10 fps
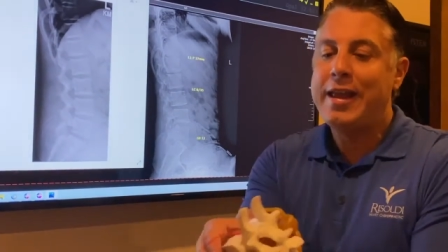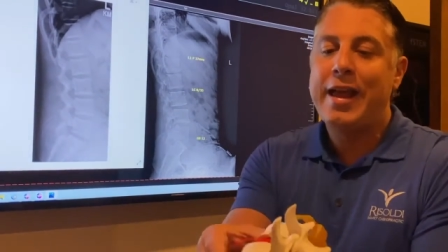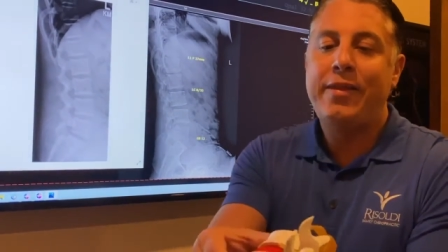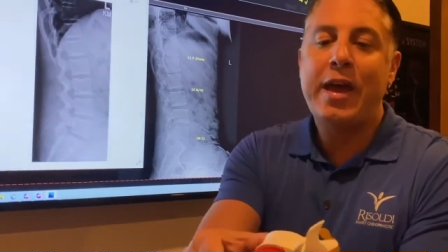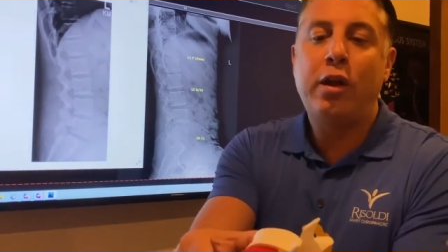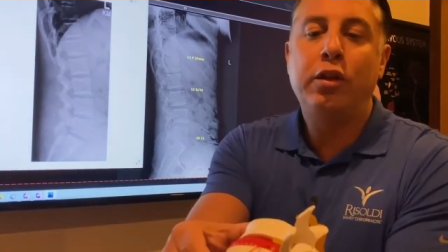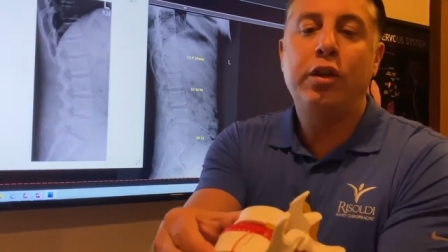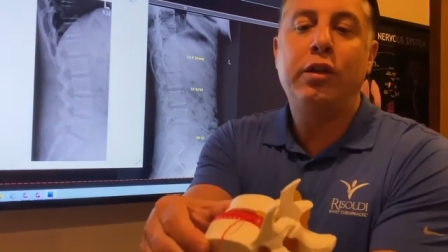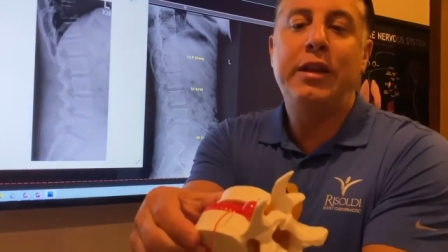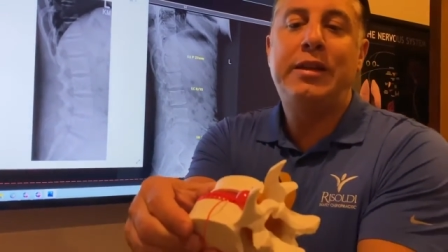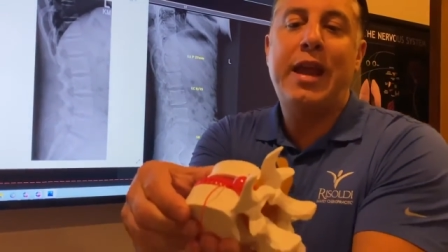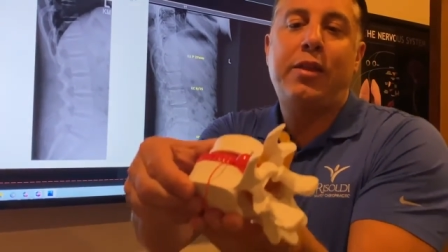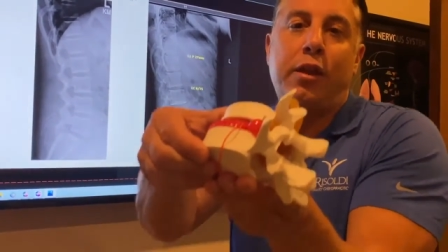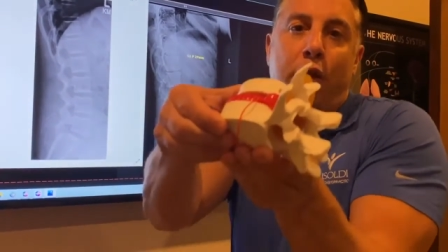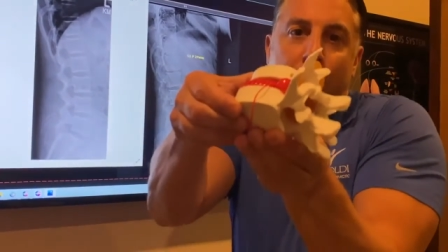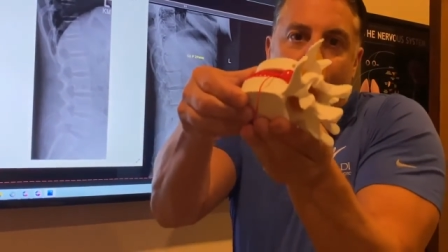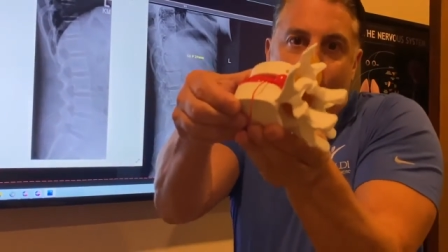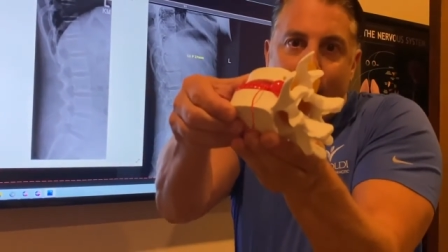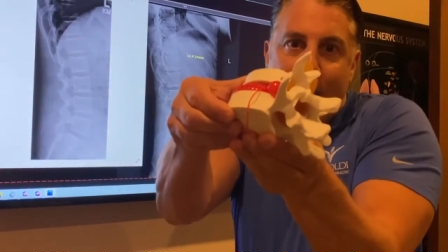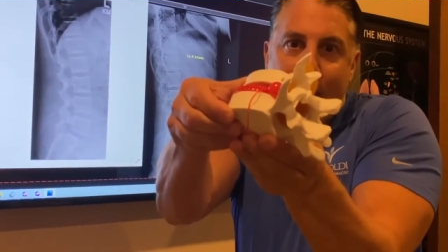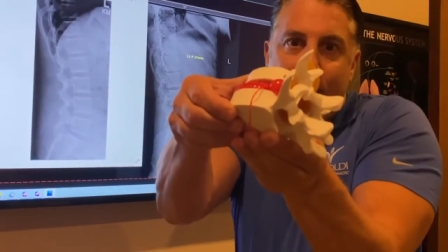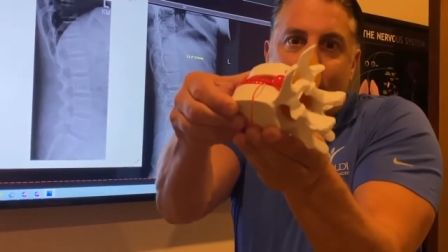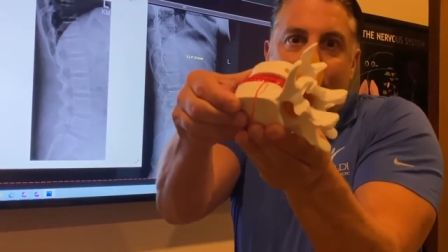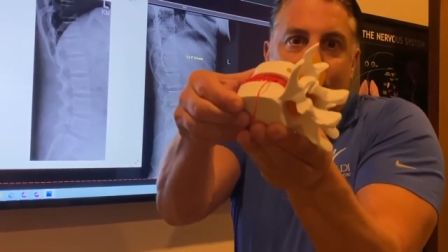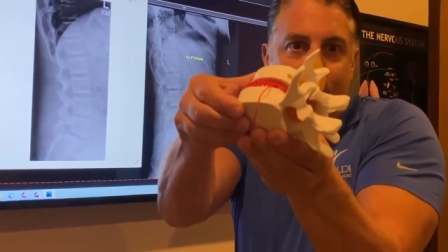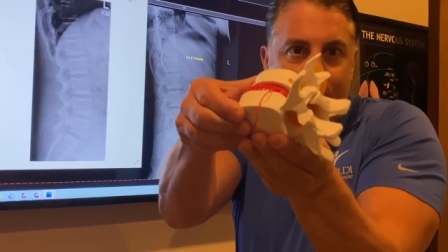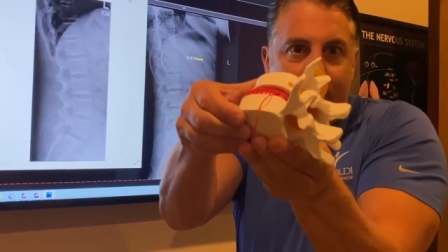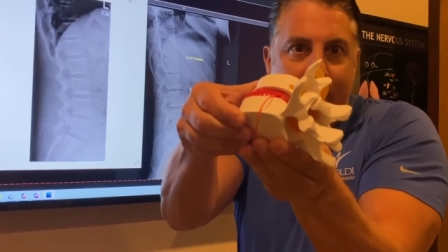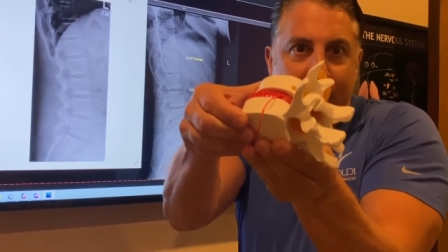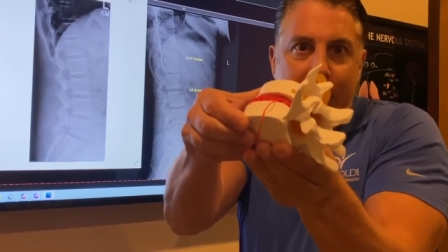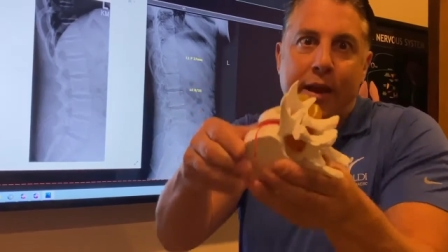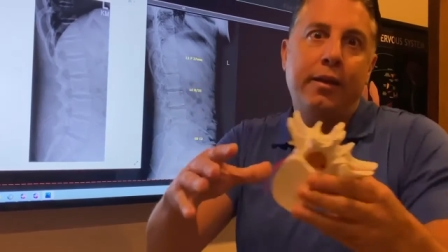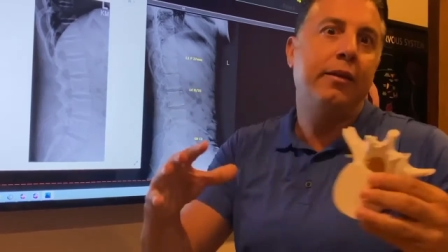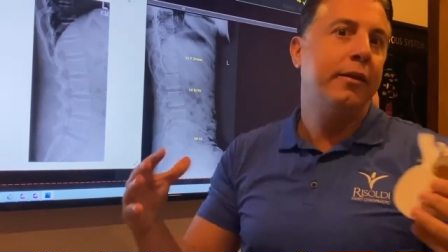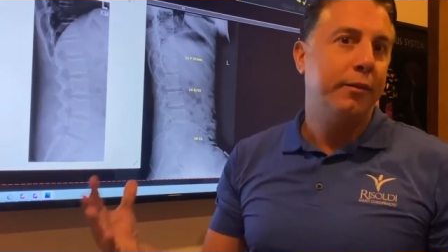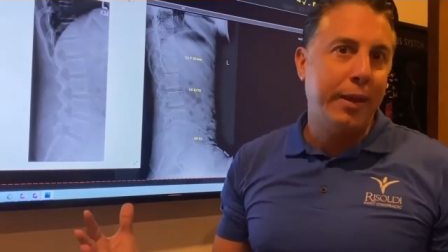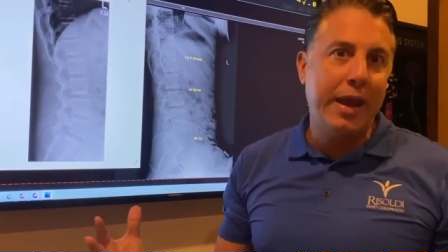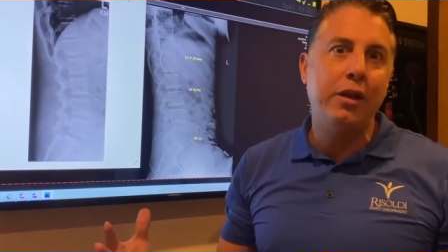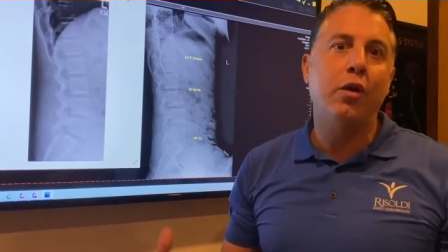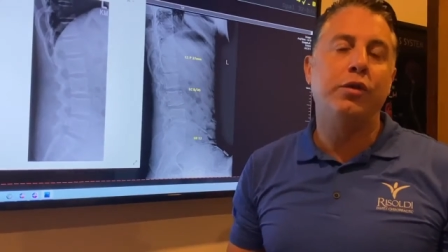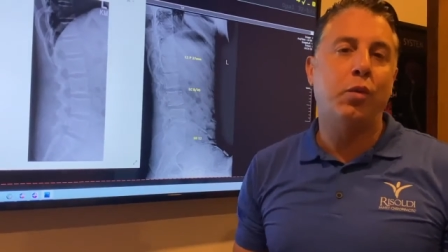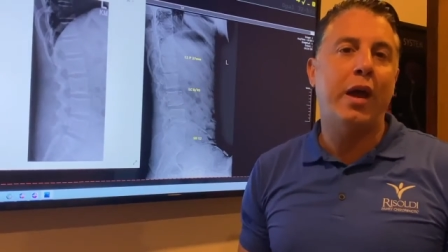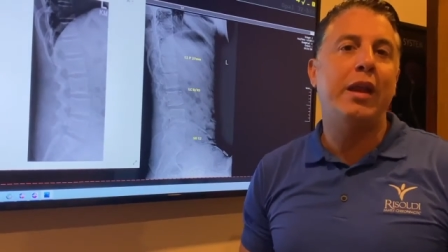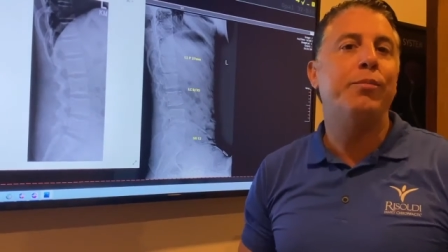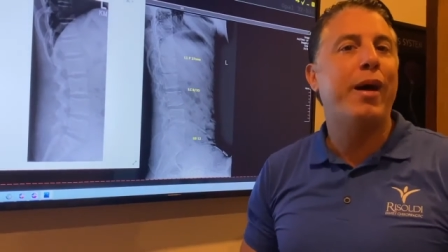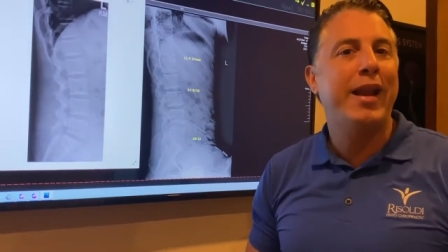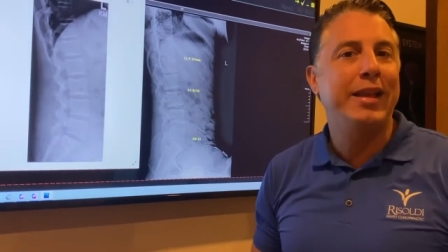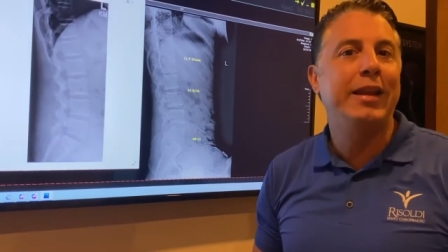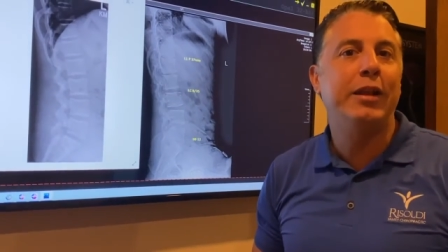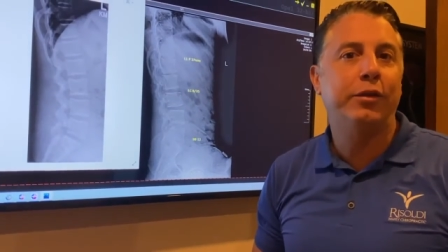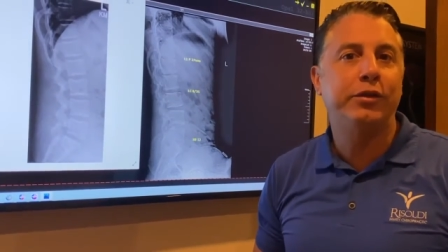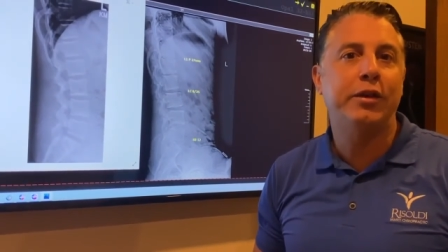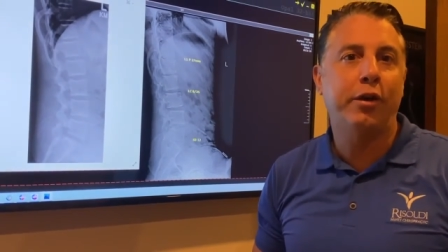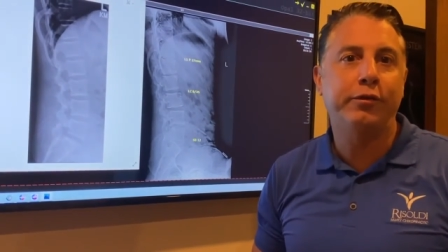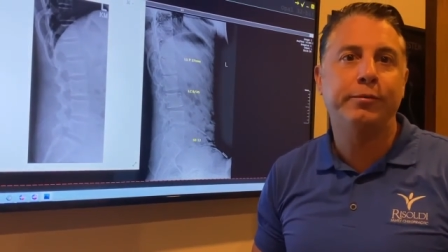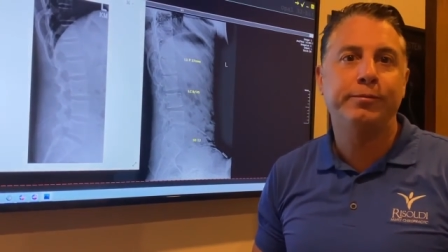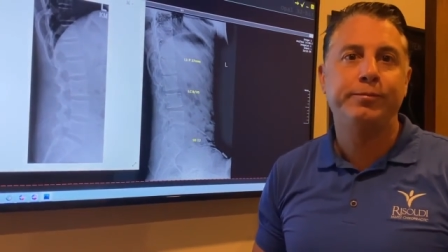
and that'll literally take the nerve from that to that again, pain goes away, body can heal itself.